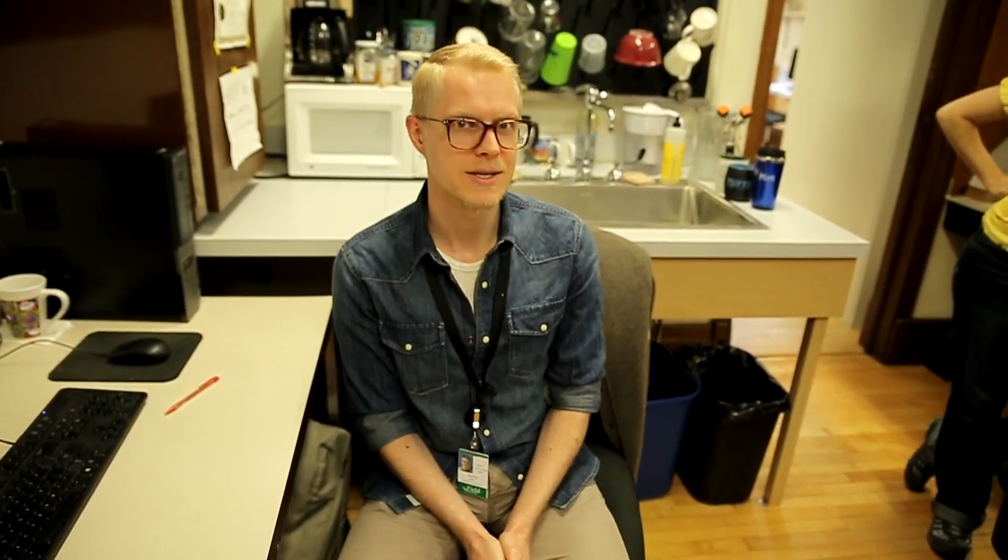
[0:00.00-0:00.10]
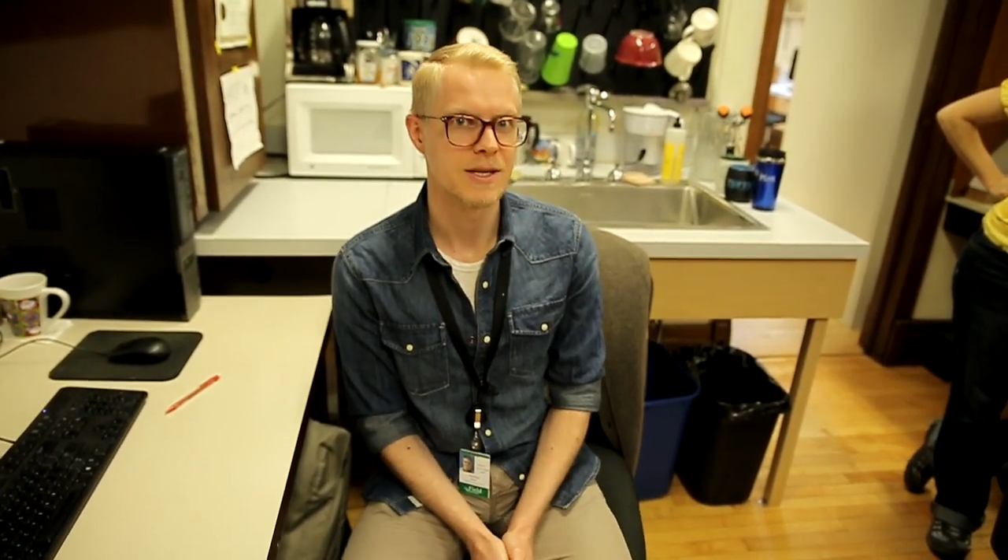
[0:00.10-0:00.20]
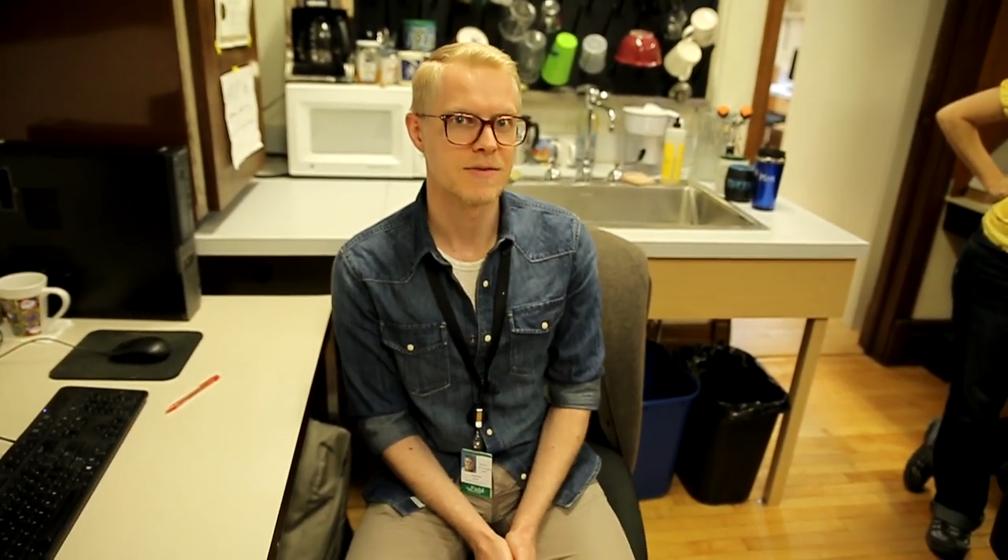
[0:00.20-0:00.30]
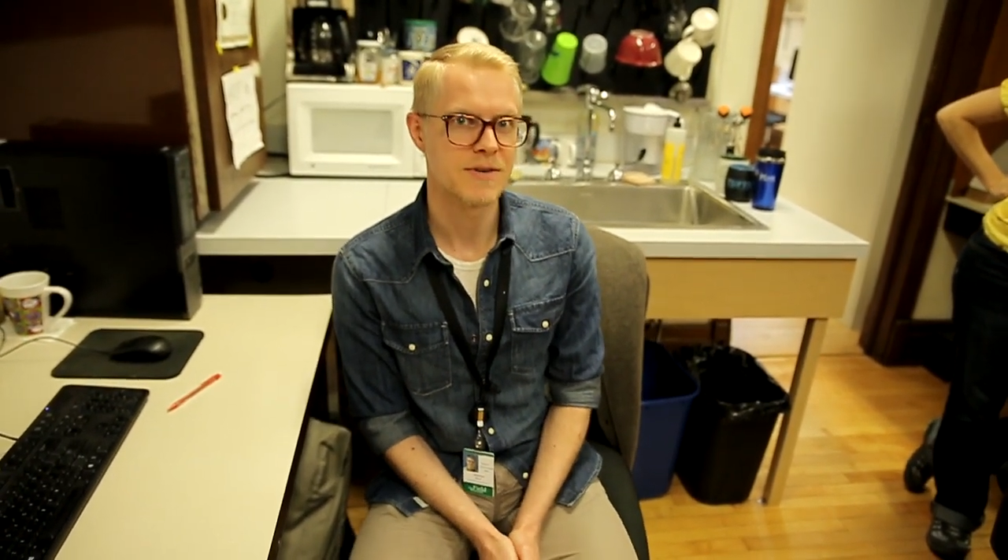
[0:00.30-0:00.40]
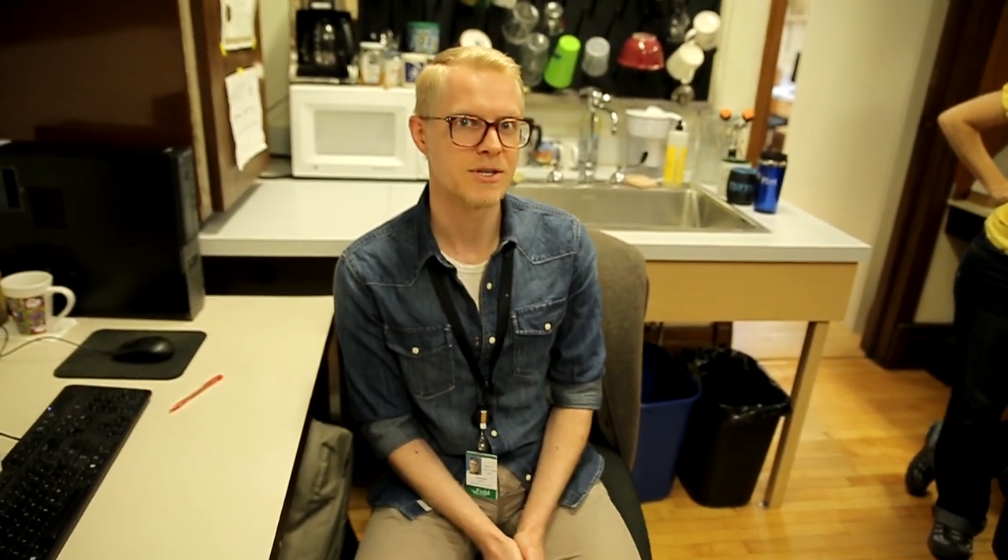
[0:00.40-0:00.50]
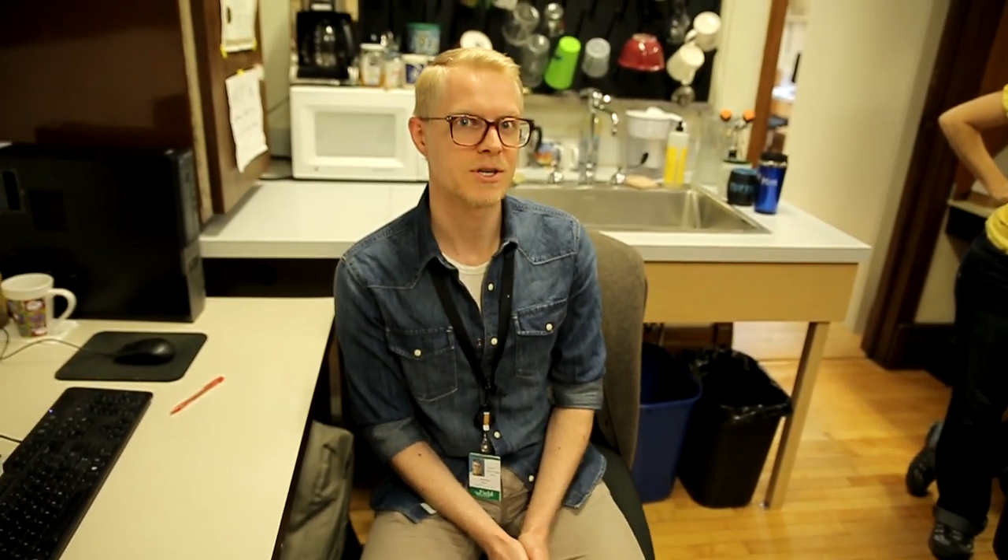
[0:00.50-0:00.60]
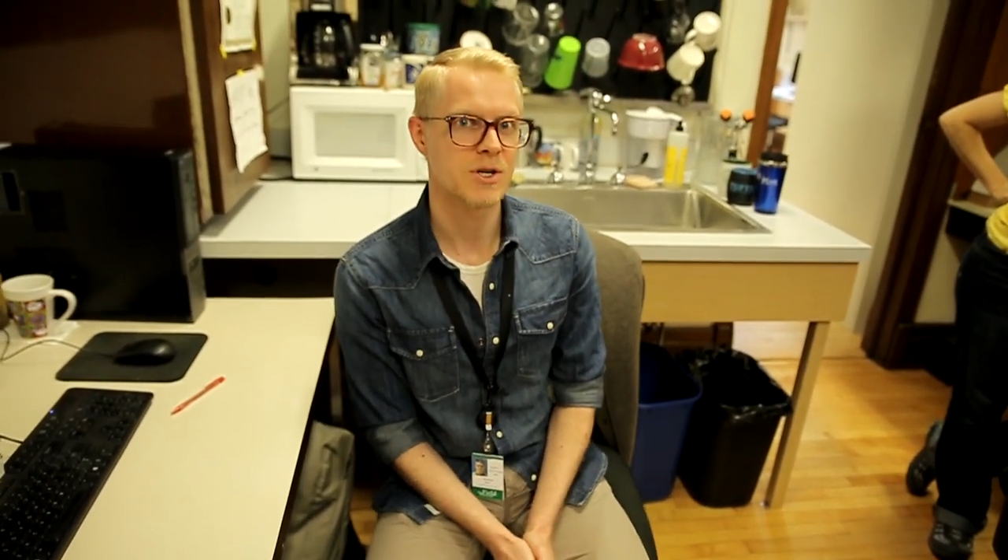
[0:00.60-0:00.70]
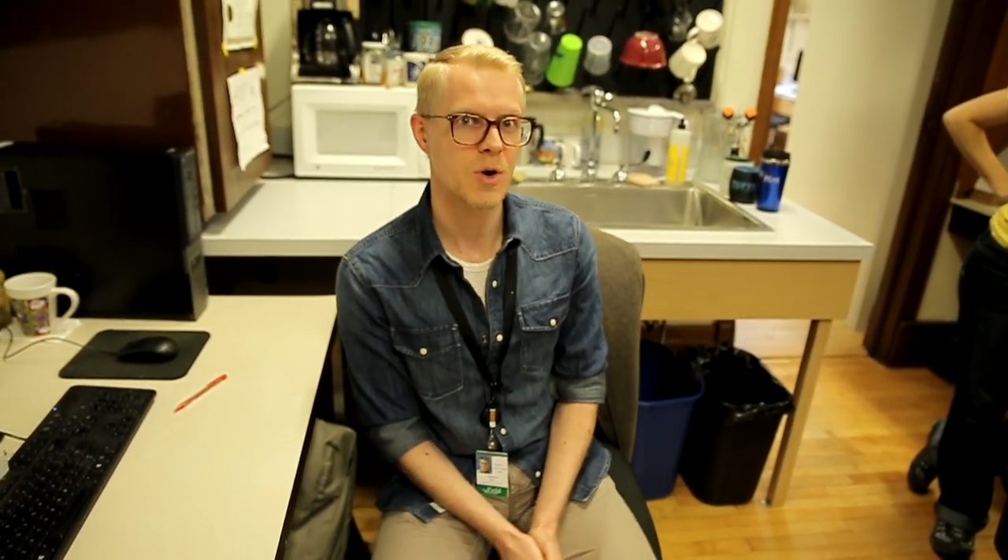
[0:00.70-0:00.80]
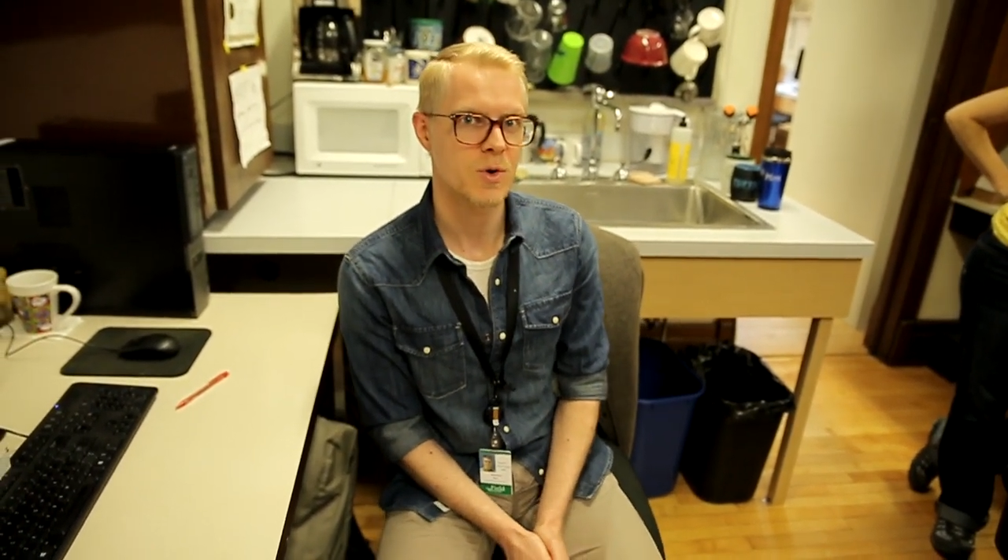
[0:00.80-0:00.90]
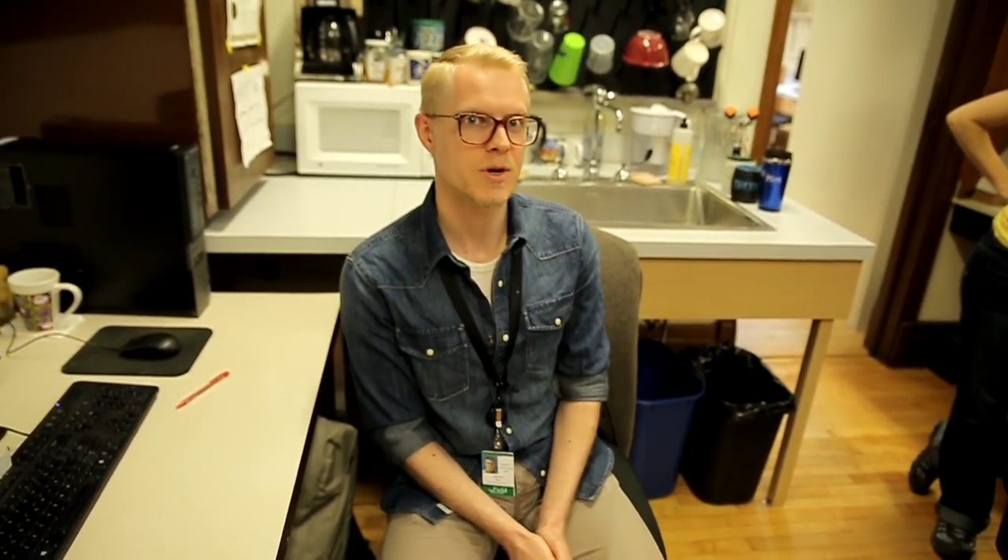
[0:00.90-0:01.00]
and it
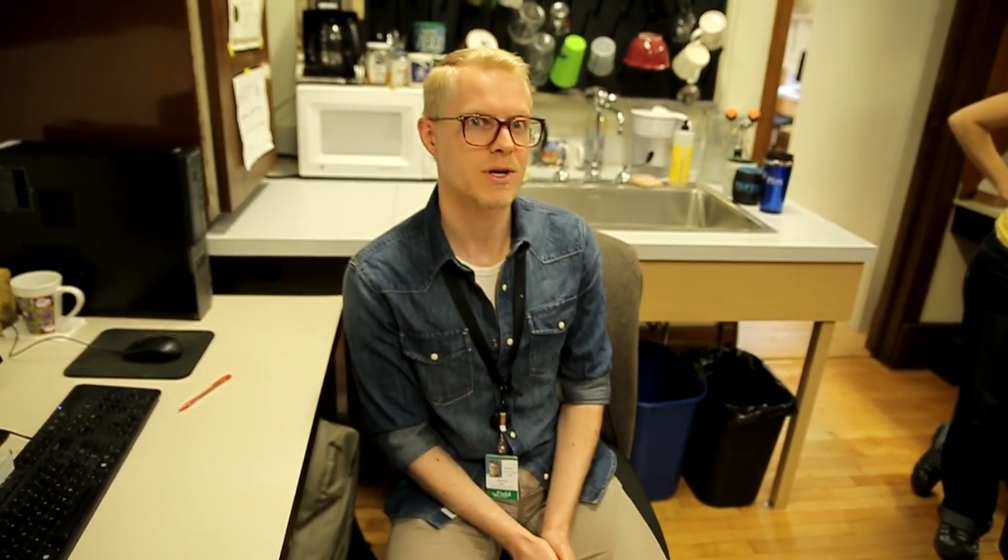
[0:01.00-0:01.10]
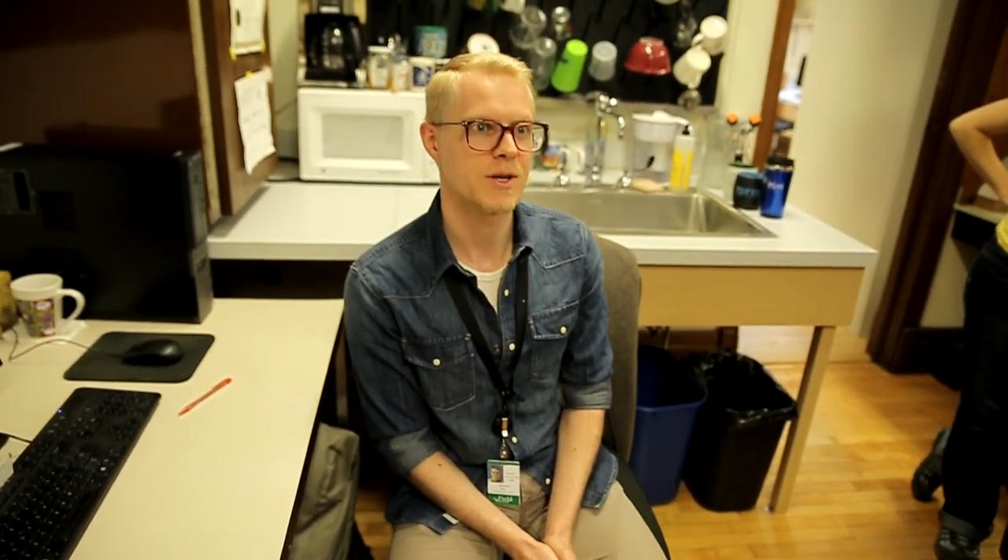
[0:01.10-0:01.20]
featured Corrie.